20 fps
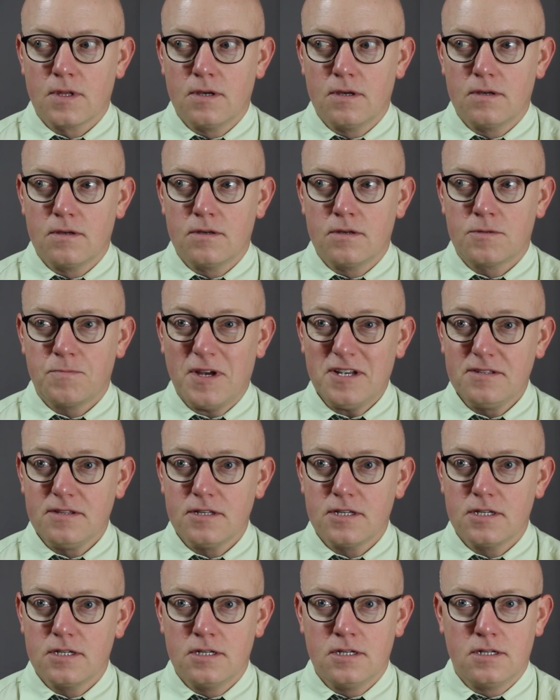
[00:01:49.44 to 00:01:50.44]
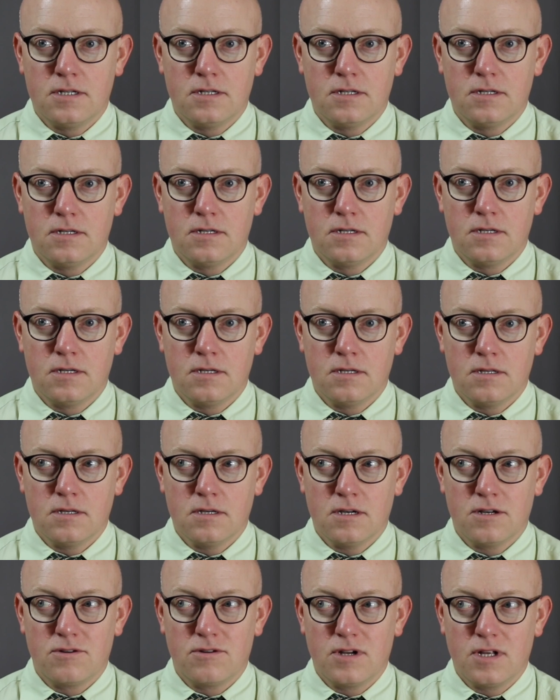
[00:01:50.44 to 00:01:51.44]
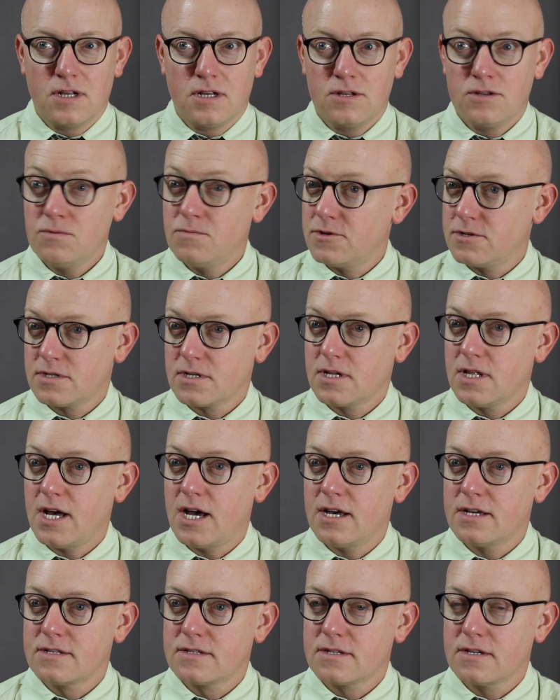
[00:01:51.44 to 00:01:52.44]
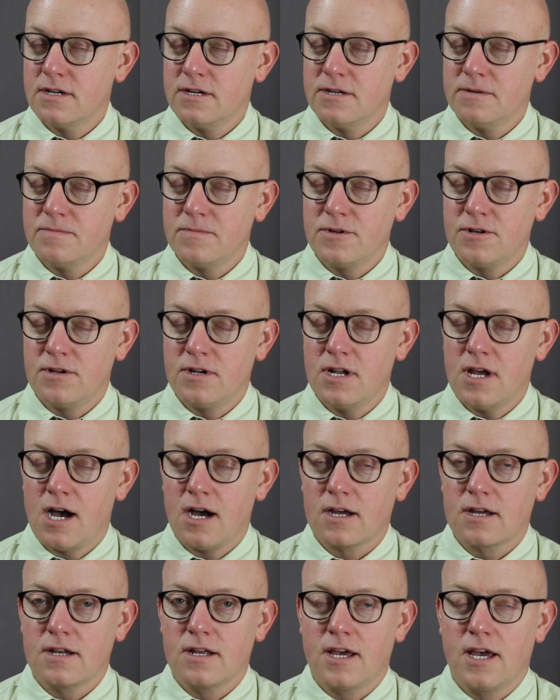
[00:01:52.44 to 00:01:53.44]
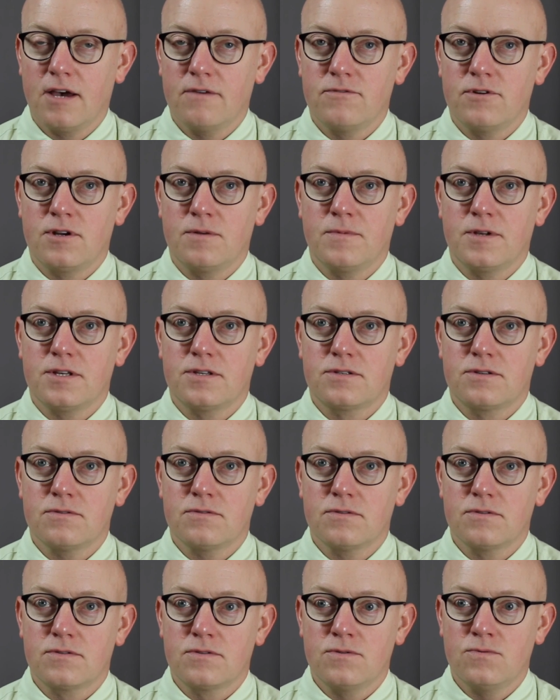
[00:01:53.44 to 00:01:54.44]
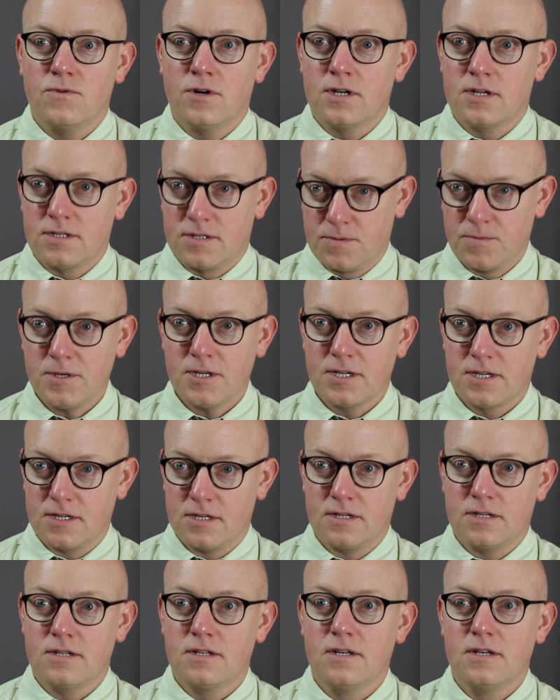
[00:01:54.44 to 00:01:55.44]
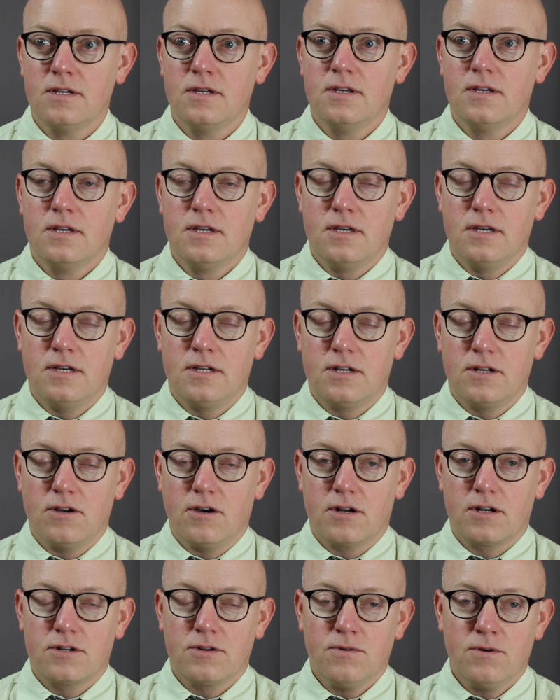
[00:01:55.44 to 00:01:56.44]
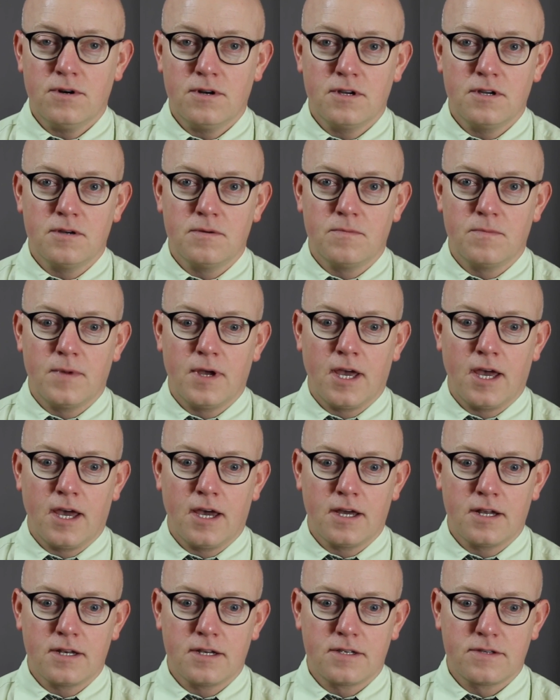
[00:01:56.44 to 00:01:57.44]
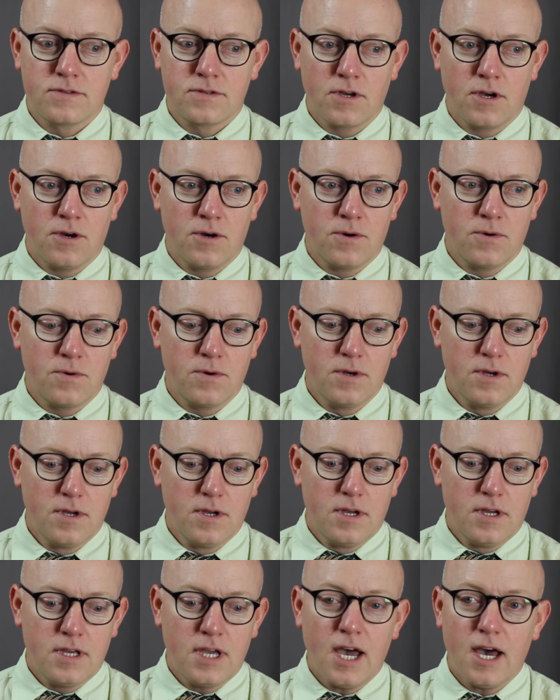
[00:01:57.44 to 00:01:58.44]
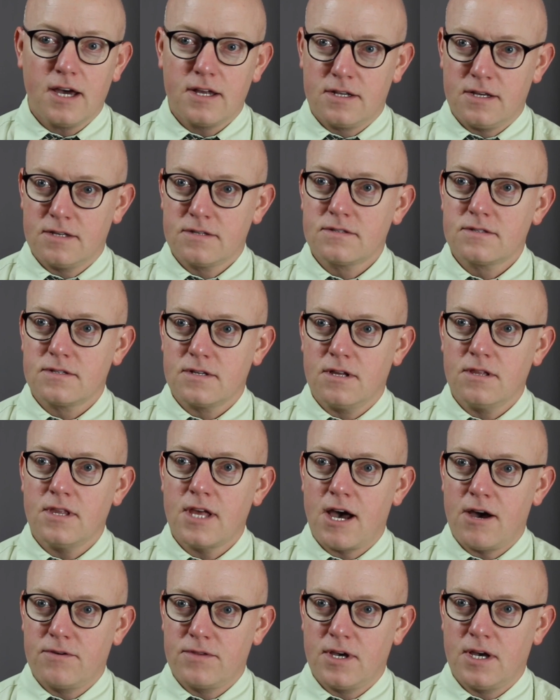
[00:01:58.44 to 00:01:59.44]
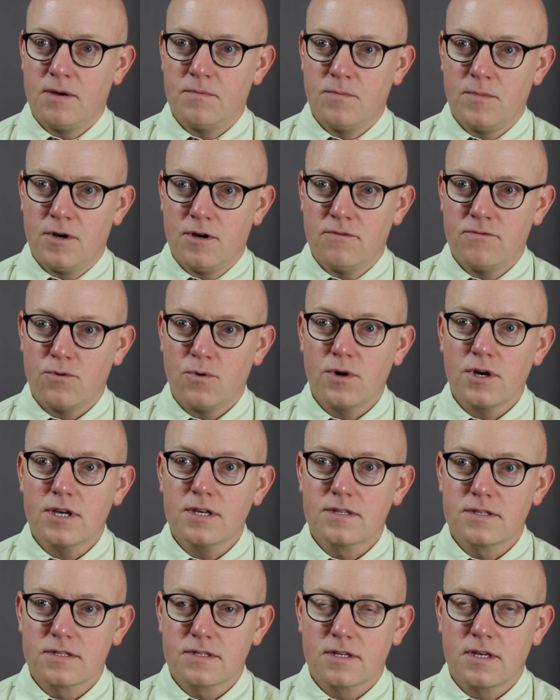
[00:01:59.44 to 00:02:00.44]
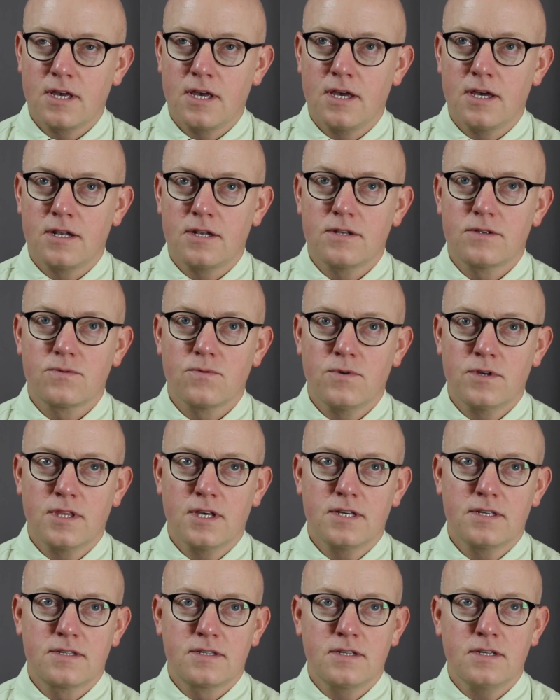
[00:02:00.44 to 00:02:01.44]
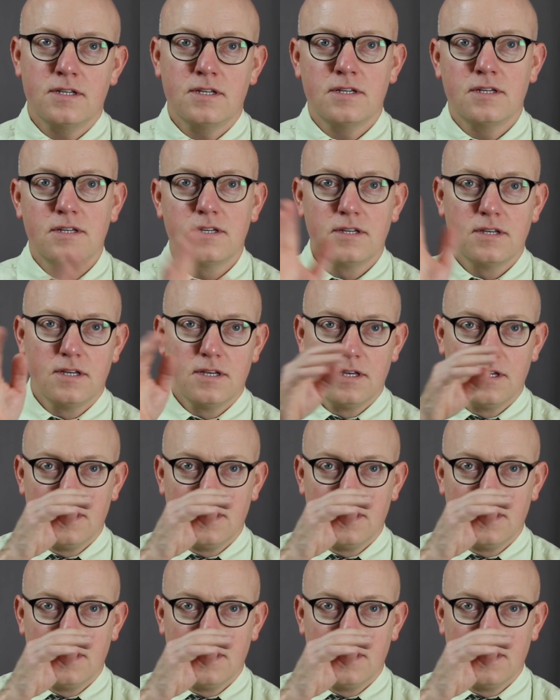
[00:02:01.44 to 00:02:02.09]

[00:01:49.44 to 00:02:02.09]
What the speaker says: especially in the 182-person class. You're not going to have very many students who want to speak in an auditorium. And so, yeah, it does allow them a voice. And when they see